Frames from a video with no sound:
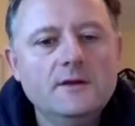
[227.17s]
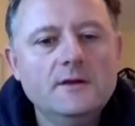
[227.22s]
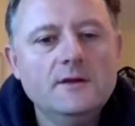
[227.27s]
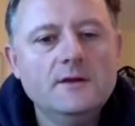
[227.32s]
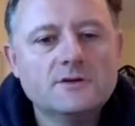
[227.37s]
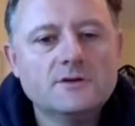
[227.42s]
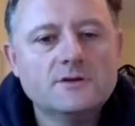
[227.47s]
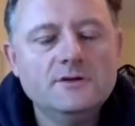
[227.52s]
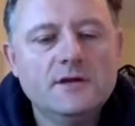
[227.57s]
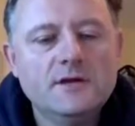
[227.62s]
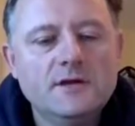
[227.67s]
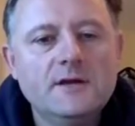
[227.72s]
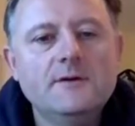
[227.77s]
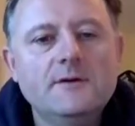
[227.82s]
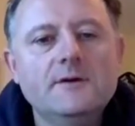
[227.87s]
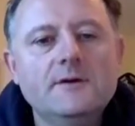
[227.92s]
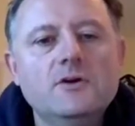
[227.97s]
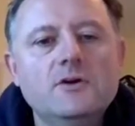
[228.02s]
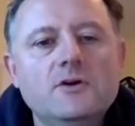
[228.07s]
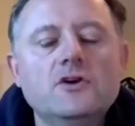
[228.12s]
it's good.
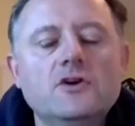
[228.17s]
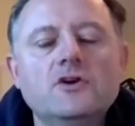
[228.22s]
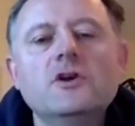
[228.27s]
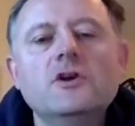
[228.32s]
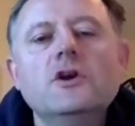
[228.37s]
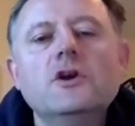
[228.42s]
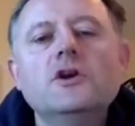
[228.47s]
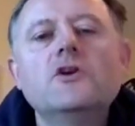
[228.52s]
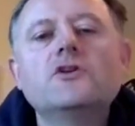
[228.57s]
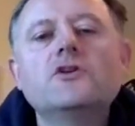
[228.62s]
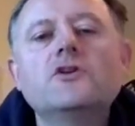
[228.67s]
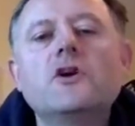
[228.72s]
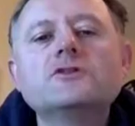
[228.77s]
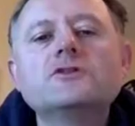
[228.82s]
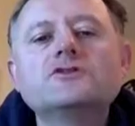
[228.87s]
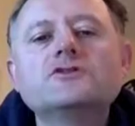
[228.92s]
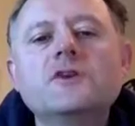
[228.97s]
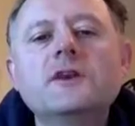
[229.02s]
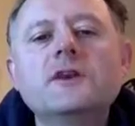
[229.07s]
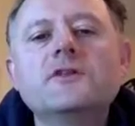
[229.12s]
Yeah, you're
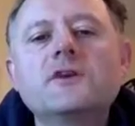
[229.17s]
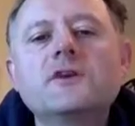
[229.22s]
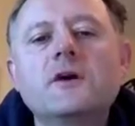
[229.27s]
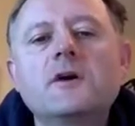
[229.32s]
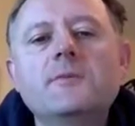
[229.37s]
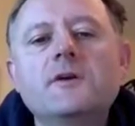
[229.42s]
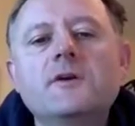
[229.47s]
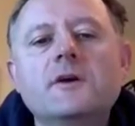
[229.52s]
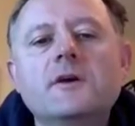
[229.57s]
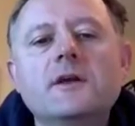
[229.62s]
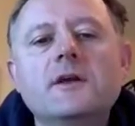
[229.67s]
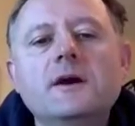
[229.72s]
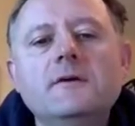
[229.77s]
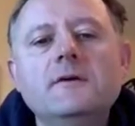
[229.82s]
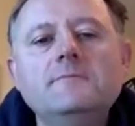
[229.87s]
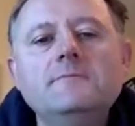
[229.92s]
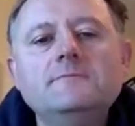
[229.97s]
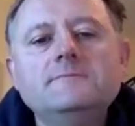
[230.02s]
talking straight into the computer, yeah.